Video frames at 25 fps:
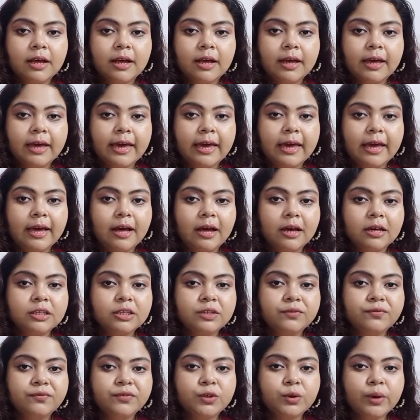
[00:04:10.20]
Uh,
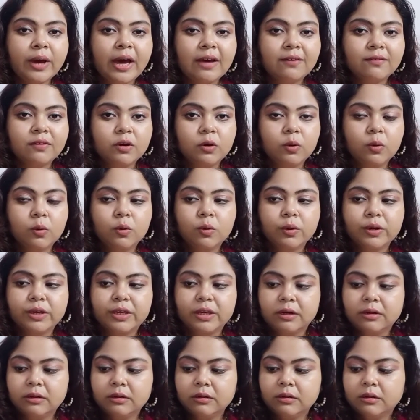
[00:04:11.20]
you have a logo
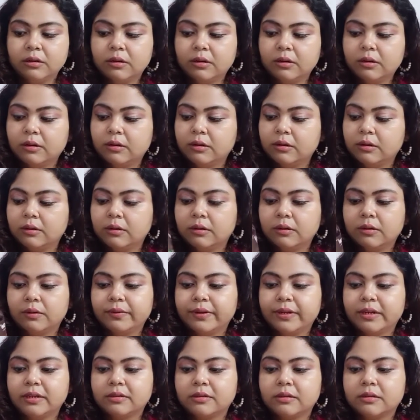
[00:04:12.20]
here. Uh,
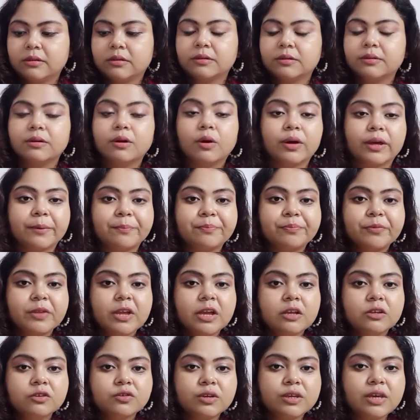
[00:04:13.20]
where is it? Okay.
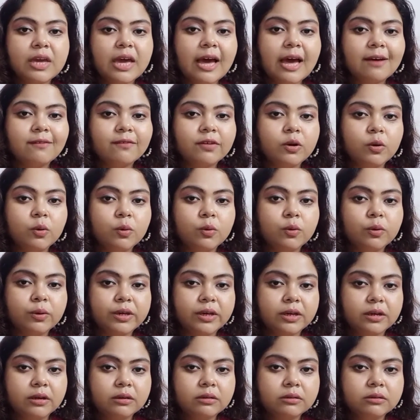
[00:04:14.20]
So you have a logo
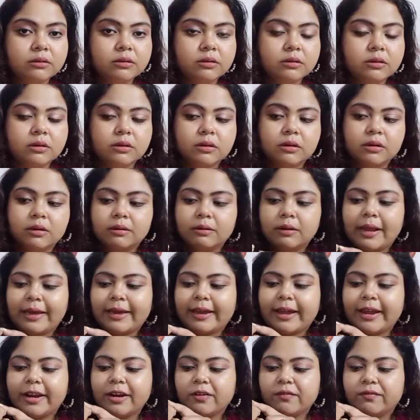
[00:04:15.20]
here, uh, like
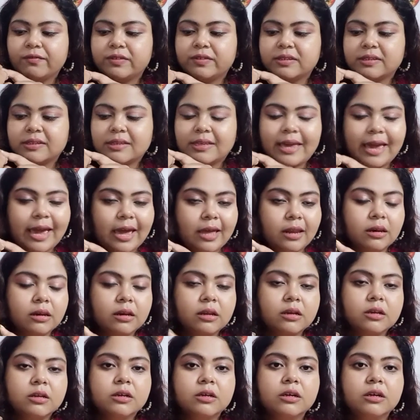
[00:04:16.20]
kind of scan
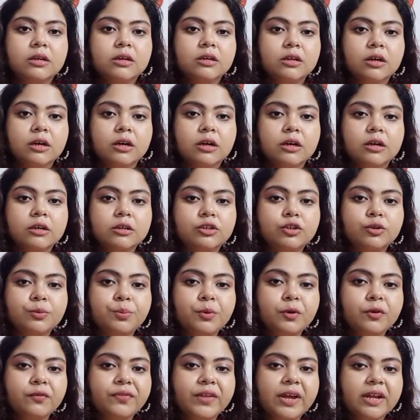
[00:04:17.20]
uh, to
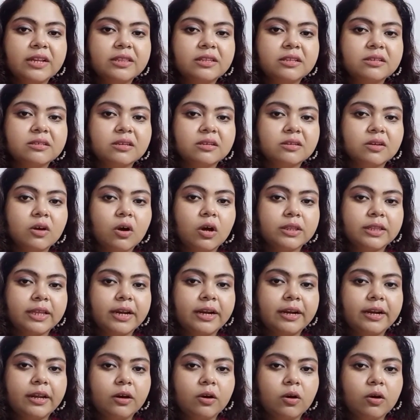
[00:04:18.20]
prove that this is
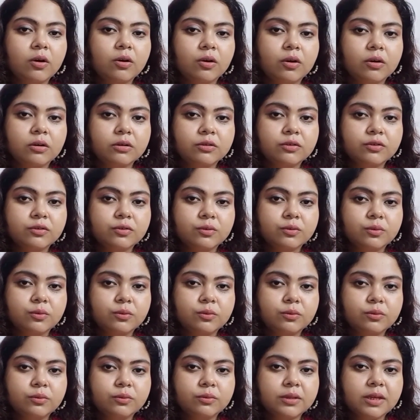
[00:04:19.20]
authentic or not. So
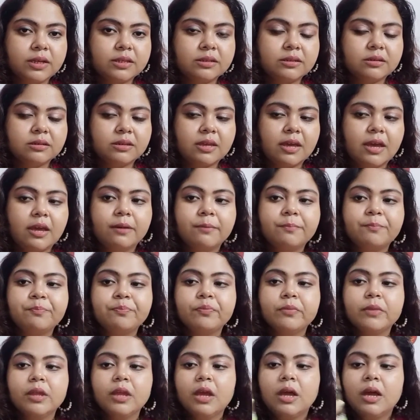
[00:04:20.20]
that's there.
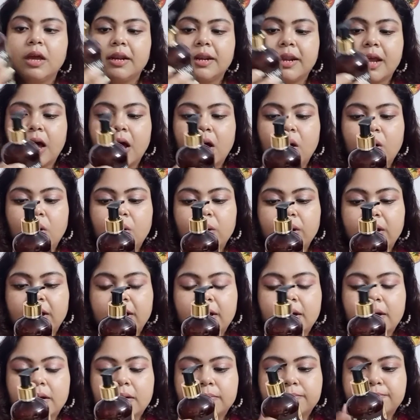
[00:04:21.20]
Now,
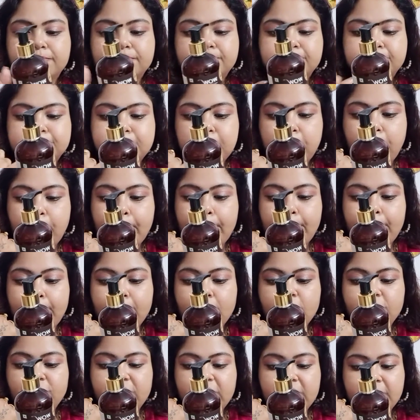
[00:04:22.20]
uh,
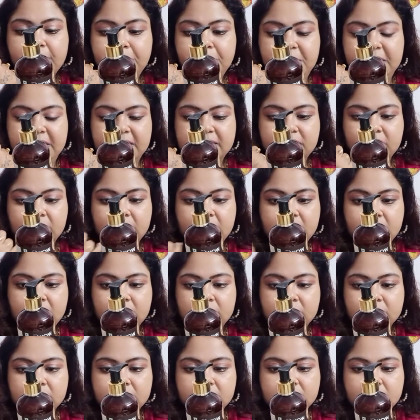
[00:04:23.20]
very basic it is.